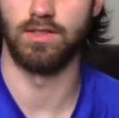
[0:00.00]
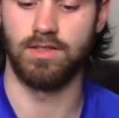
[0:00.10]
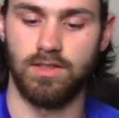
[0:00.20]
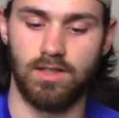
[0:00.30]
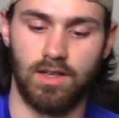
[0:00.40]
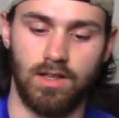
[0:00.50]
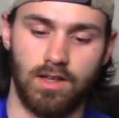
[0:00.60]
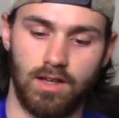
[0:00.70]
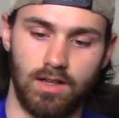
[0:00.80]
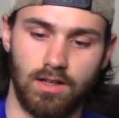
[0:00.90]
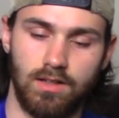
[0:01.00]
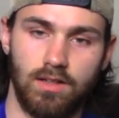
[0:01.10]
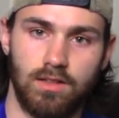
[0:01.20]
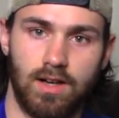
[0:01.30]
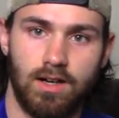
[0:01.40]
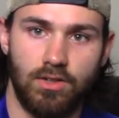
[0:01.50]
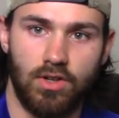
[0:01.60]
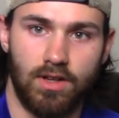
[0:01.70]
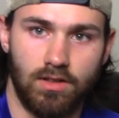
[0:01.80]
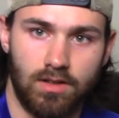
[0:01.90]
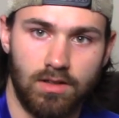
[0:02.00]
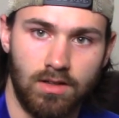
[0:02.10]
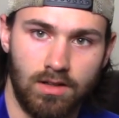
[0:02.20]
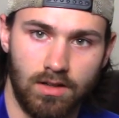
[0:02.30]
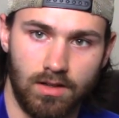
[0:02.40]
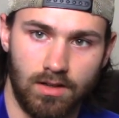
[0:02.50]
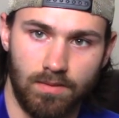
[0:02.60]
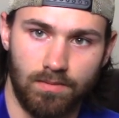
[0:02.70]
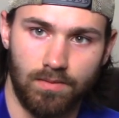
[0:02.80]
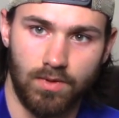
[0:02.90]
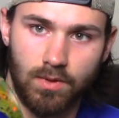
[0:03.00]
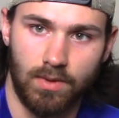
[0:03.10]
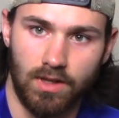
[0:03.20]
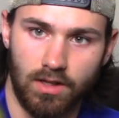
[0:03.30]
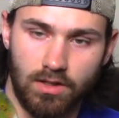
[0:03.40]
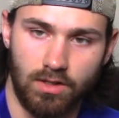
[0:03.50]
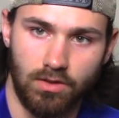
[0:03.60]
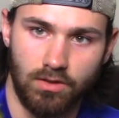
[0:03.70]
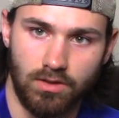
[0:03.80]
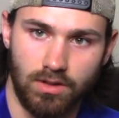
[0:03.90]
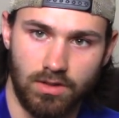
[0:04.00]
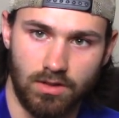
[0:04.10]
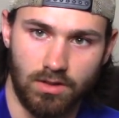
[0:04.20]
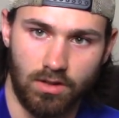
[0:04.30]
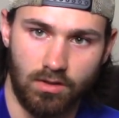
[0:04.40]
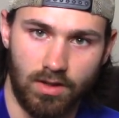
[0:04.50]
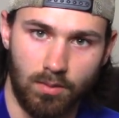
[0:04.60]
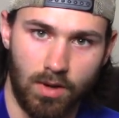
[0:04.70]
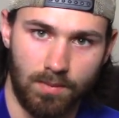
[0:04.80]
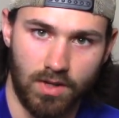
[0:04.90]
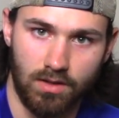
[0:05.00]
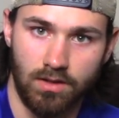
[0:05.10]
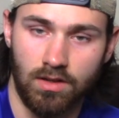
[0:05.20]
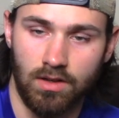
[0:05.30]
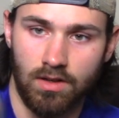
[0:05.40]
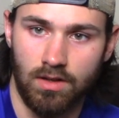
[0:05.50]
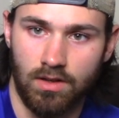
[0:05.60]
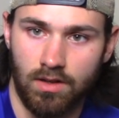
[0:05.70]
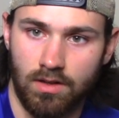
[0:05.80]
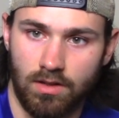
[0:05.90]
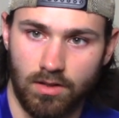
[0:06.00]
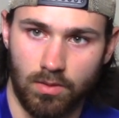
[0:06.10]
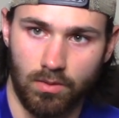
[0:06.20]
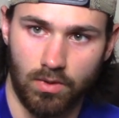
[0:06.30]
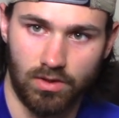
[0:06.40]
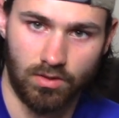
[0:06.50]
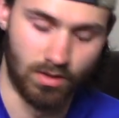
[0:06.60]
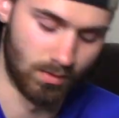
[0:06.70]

This is another kind of trailer that we like to use. This is a green pumpkin. This one works really